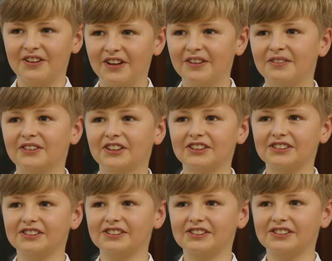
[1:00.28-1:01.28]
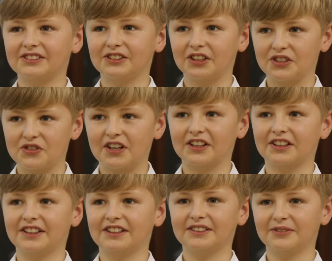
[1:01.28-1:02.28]
Nervous,
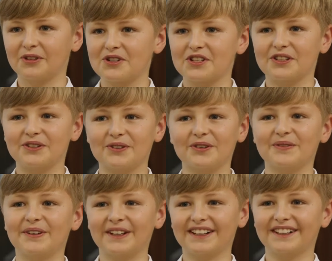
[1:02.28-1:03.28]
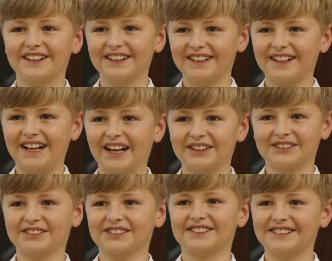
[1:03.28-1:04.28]
adrenaline rushing through me. I
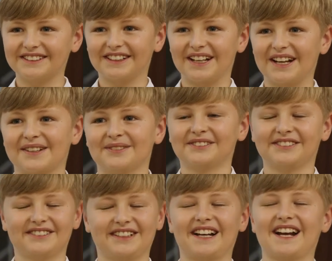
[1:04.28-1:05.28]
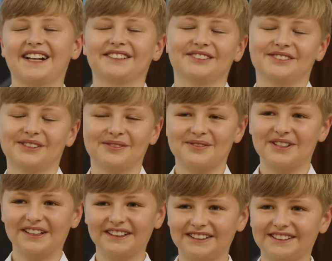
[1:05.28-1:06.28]
just loved
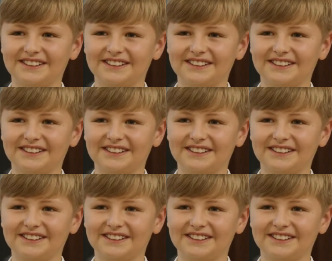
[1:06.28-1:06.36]
it.